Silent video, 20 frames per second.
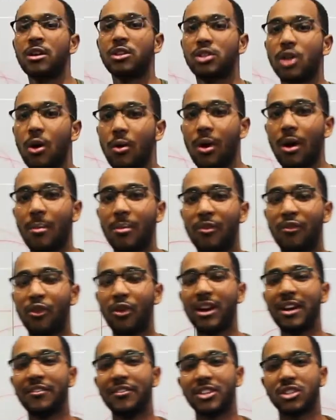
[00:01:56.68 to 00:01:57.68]
So
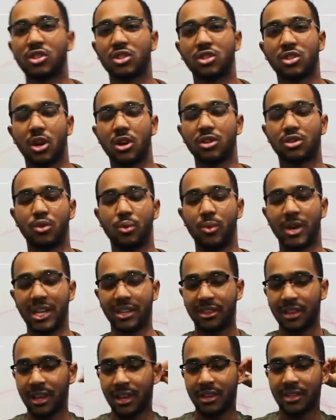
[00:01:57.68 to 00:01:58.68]
before I even start
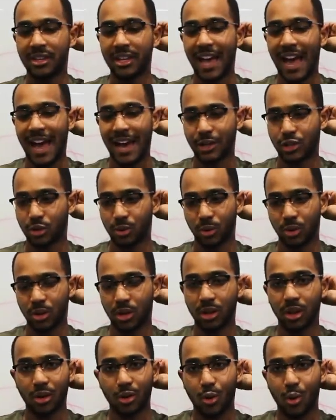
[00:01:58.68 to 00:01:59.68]
with the actual